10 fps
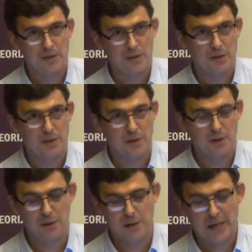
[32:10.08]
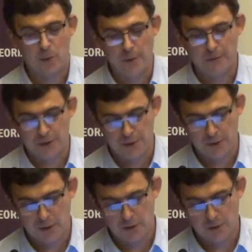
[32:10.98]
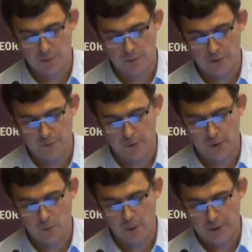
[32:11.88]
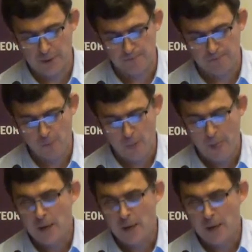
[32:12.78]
its equivalent in terms of women.